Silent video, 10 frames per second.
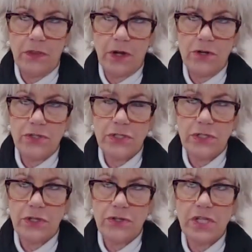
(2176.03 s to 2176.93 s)

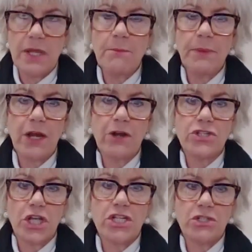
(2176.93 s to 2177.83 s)
there's
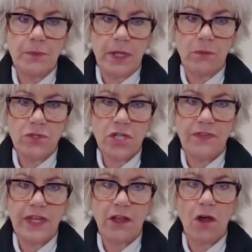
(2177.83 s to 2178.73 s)
impaired judgment, which
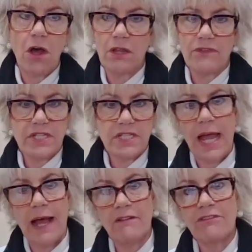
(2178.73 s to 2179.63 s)
I think all of us
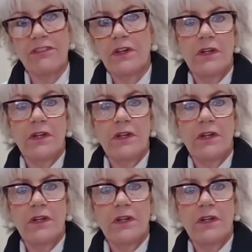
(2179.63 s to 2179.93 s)
have.